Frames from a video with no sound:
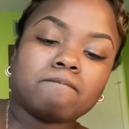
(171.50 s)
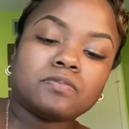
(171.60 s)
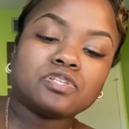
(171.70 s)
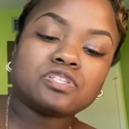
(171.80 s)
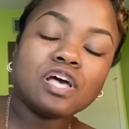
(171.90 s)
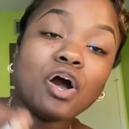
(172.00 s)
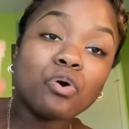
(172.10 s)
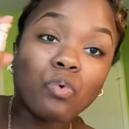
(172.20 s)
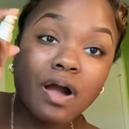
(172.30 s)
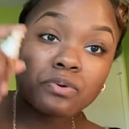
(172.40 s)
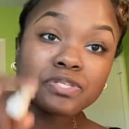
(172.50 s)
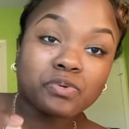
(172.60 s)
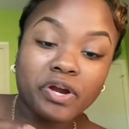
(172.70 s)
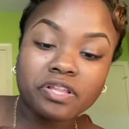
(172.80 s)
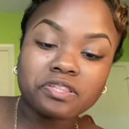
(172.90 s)
So while we're
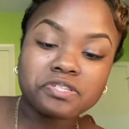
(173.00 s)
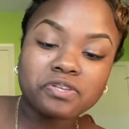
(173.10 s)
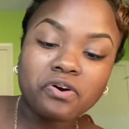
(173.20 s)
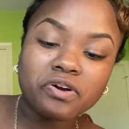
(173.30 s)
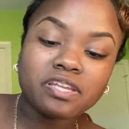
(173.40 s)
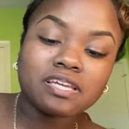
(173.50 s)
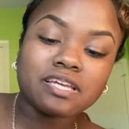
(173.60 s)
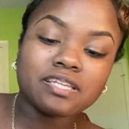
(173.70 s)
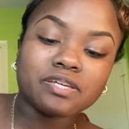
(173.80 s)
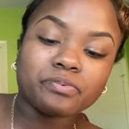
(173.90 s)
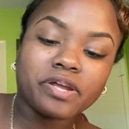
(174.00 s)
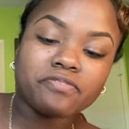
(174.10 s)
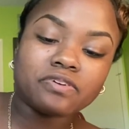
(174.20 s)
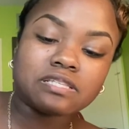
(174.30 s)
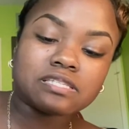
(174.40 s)
squirting this on and getting it ready
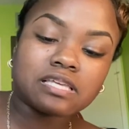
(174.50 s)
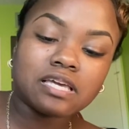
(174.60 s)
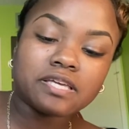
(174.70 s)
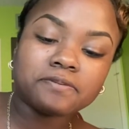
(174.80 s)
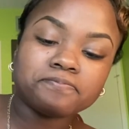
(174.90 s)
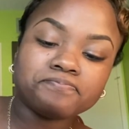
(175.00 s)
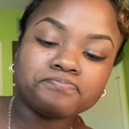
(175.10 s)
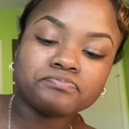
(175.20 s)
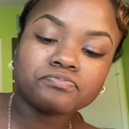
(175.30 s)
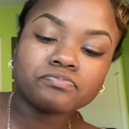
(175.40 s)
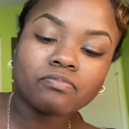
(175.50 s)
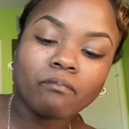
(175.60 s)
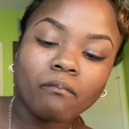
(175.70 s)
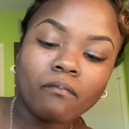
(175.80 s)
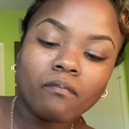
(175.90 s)
for the skin,
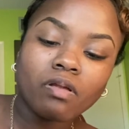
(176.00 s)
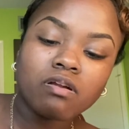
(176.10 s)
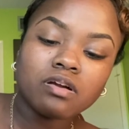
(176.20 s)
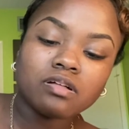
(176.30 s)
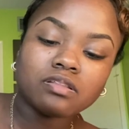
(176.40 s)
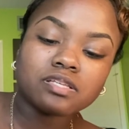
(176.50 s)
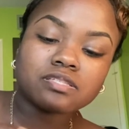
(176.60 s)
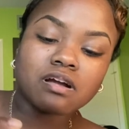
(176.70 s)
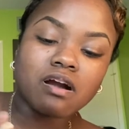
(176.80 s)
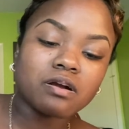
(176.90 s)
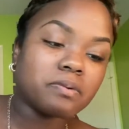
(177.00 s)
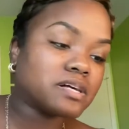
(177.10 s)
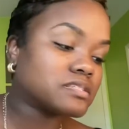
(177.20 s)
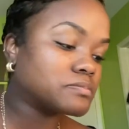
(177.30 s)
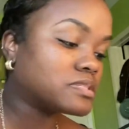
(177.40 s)
let's talk
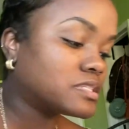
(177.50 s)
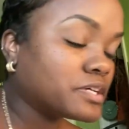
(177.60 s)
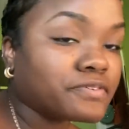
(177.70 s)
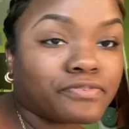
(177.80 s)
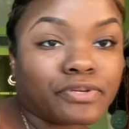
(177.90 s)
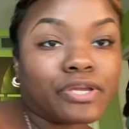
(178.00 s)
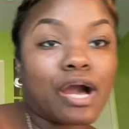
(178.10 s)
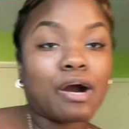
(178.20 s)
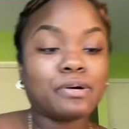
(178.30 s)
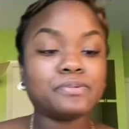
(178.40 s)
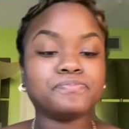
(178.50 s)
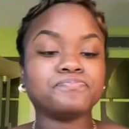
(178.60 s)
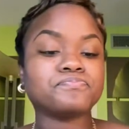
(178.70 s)
about some stuff, y'all.